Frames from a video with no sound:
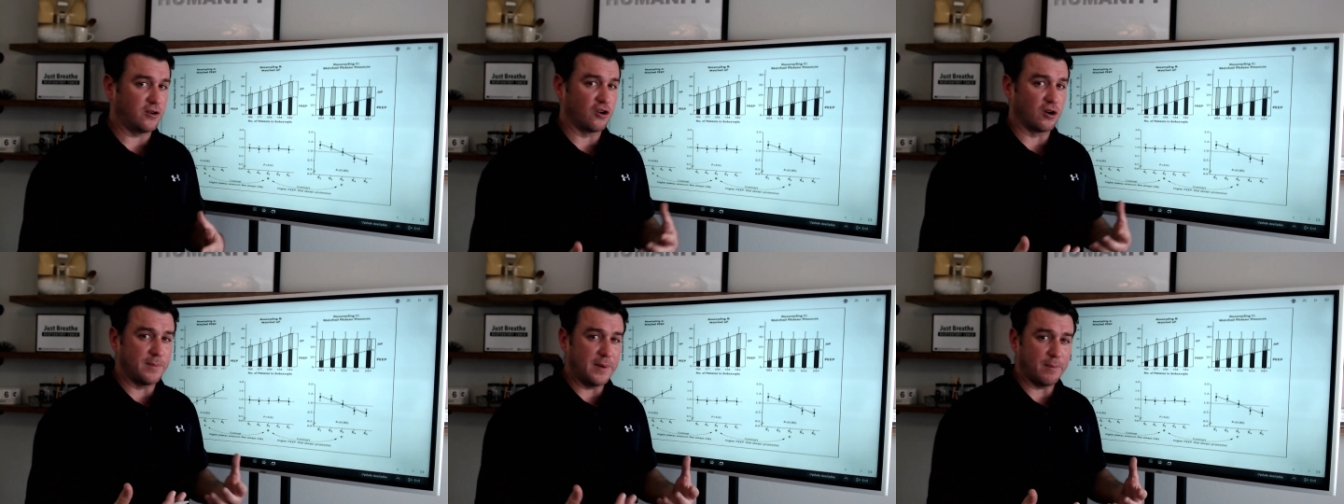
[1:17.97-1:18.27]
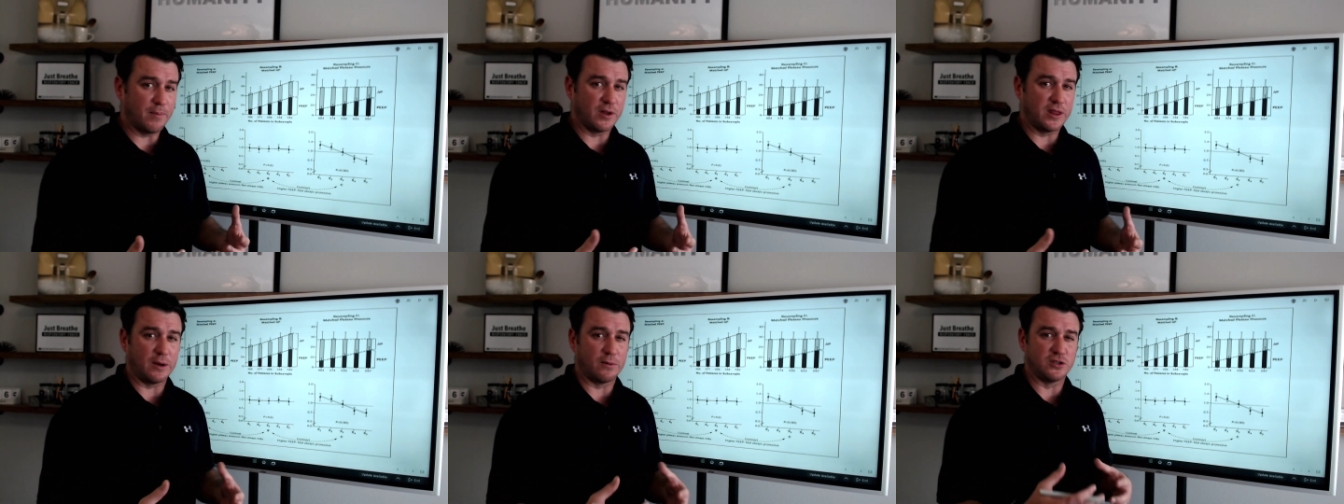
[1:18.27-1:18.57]
you
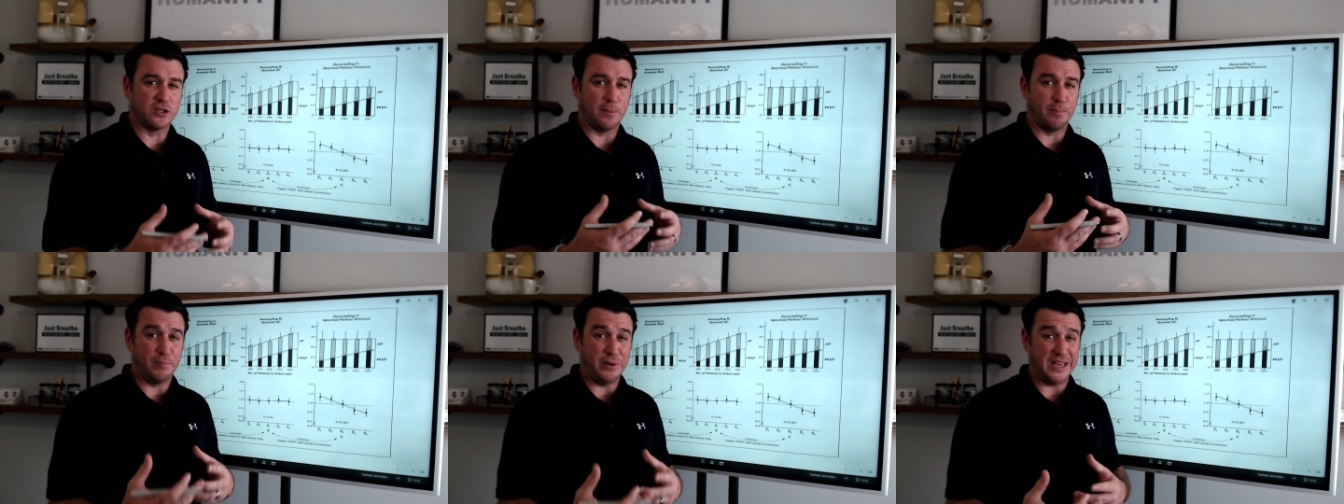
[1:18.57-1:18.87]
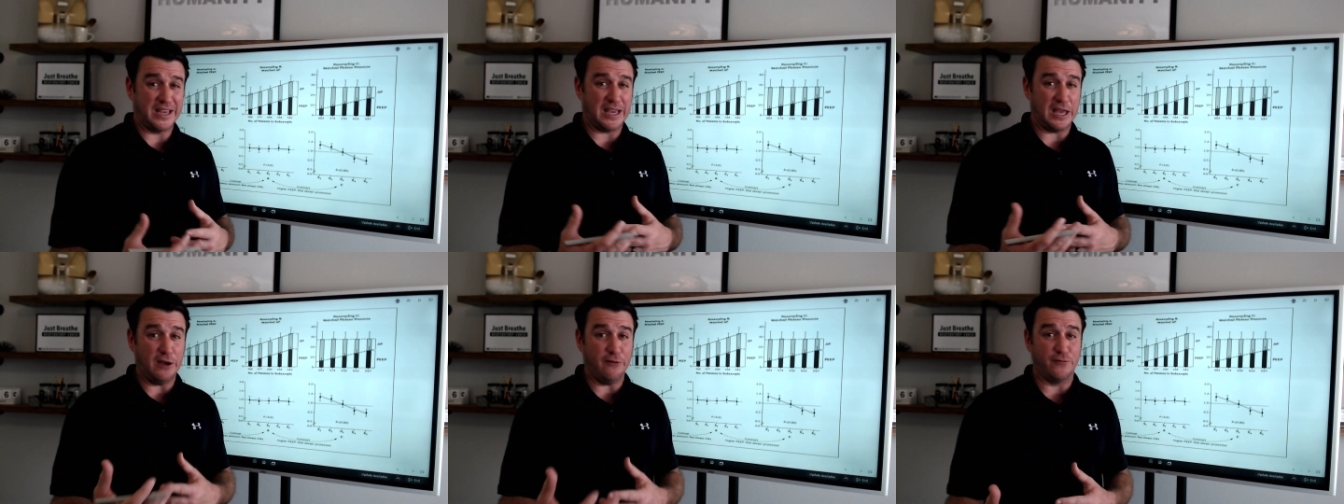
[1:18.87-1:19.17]
remember there was a
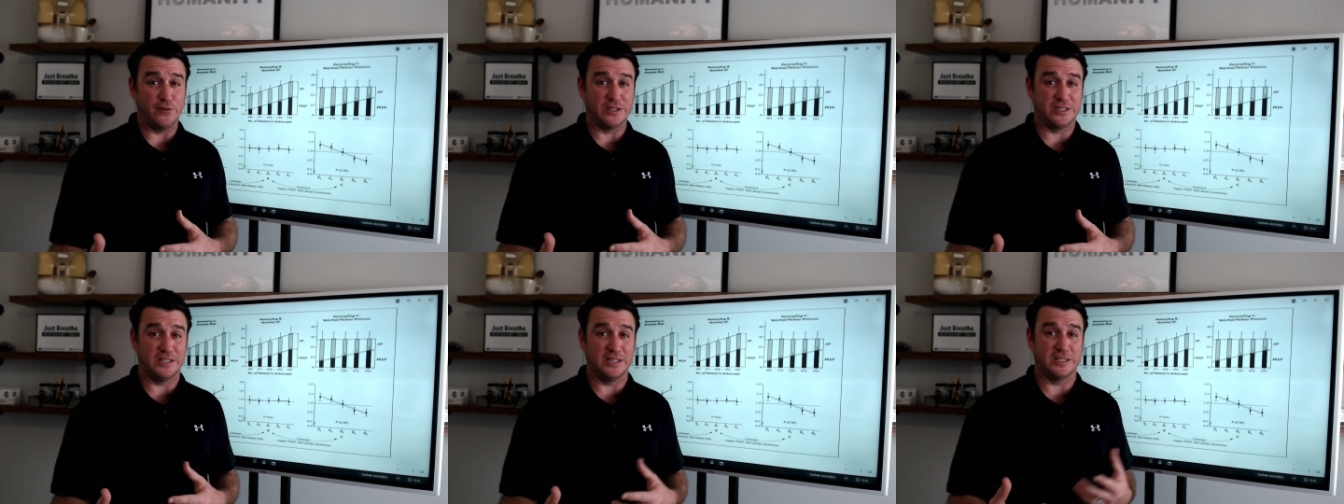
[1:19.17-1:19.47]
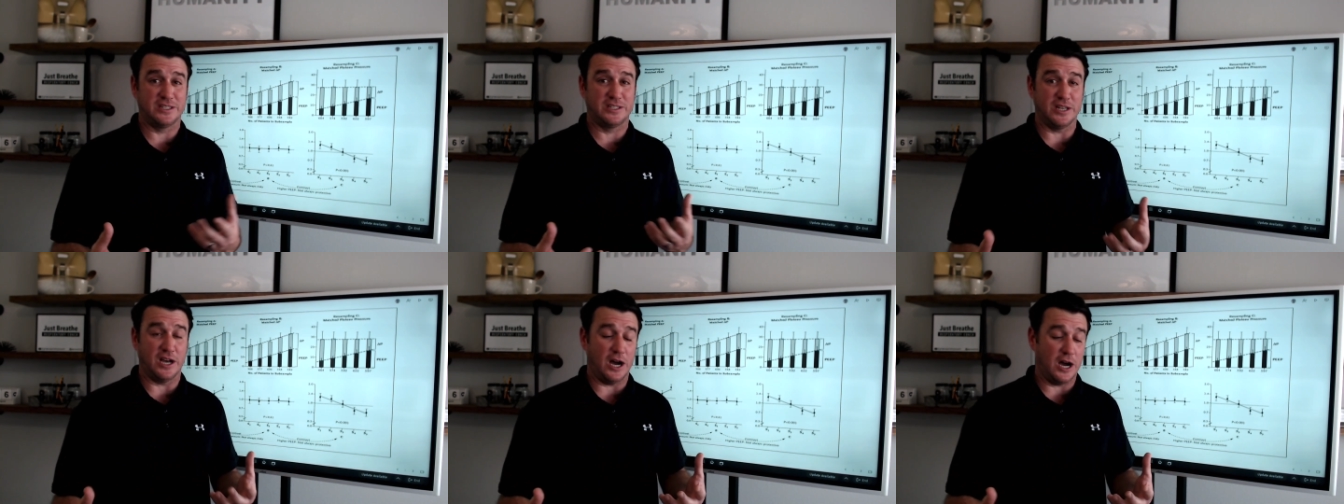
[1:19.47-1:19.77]
big
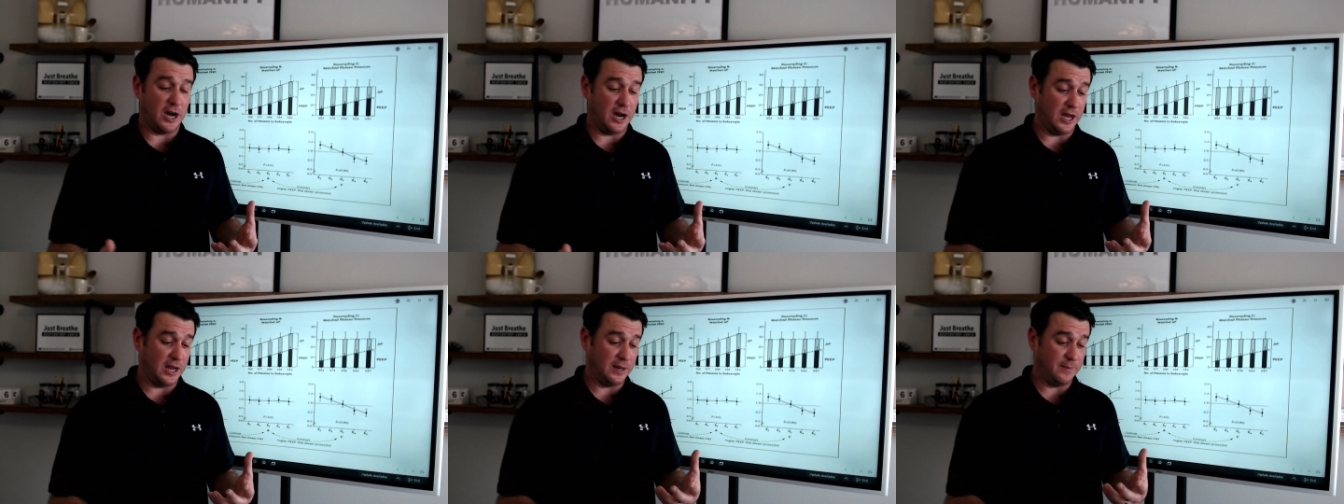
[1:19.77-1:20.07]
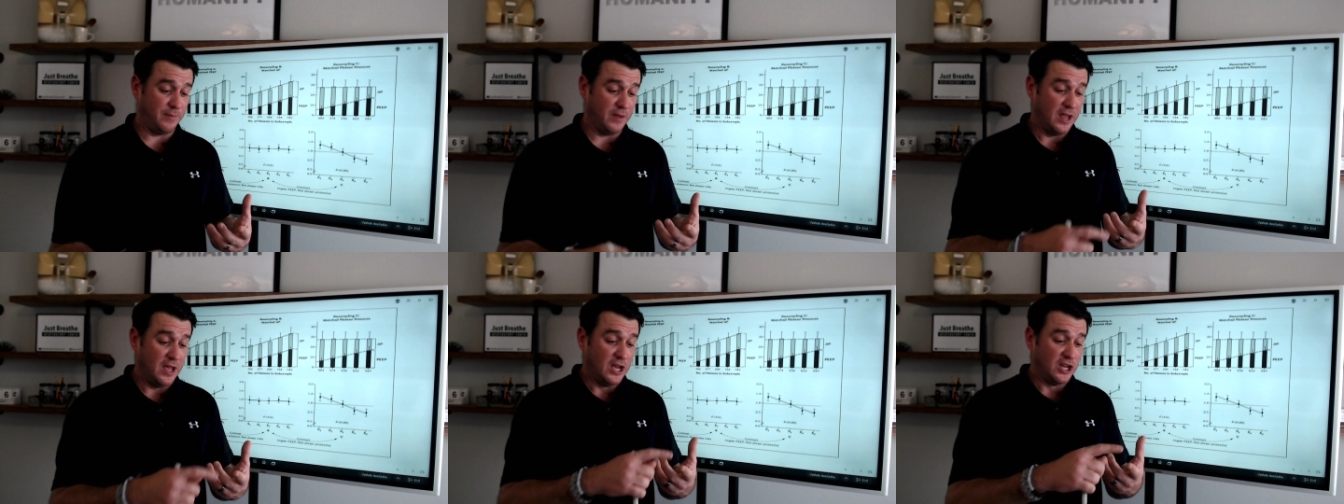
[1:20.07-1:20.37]
emphasis
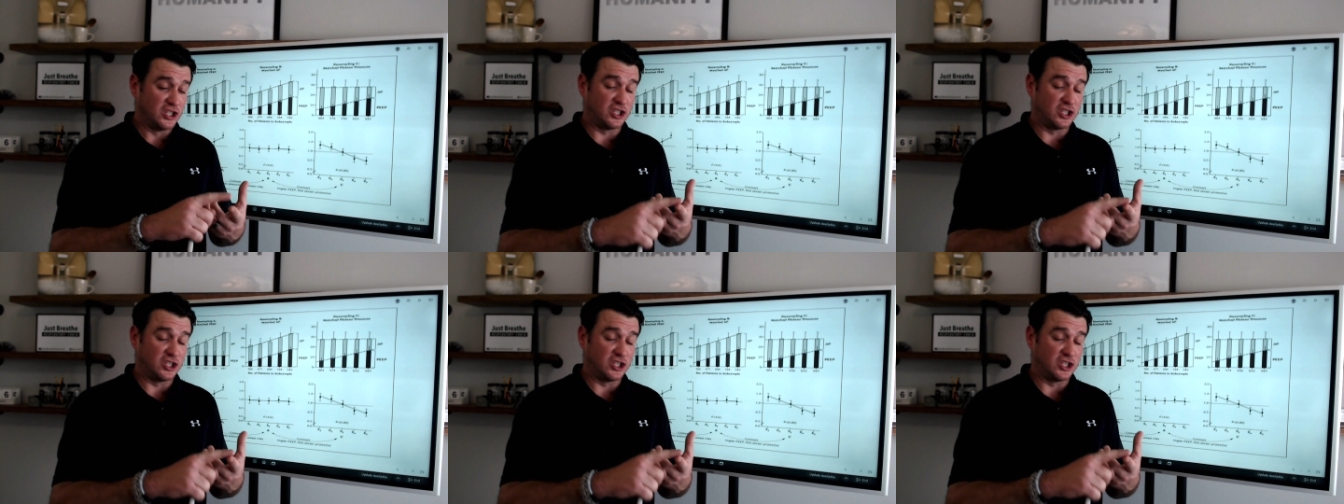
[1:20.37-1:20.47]
on